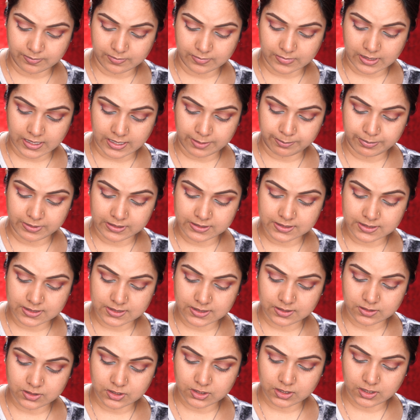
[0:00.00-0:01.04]
eye
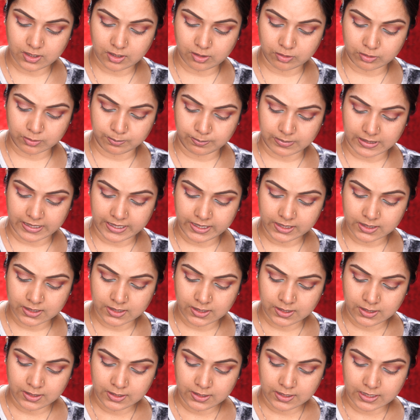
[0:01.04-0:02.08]
pencil today or the black.
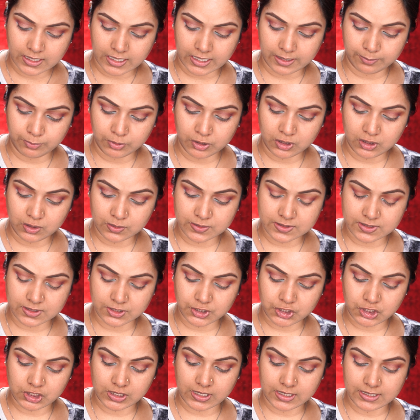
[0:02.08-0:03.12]
I'm going to use this
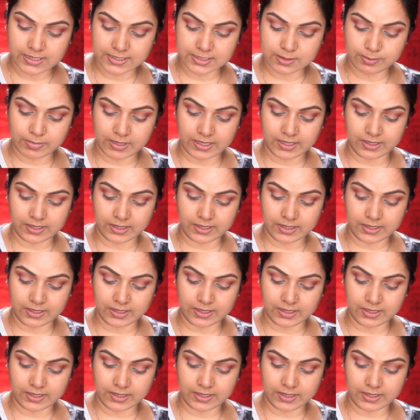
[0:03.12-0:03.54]
shade as my